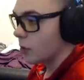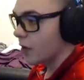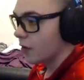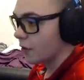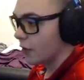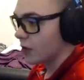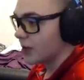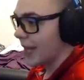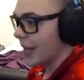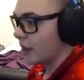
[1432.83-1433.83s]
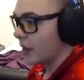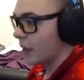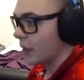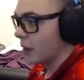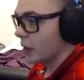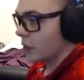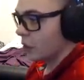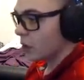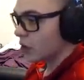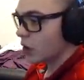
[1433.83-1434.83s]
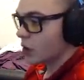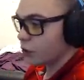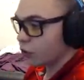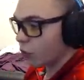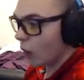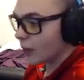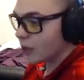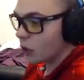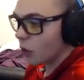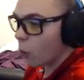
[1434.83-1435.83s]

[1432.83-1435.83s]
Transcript: So it's going to be a 1st down here. They're just going to throw it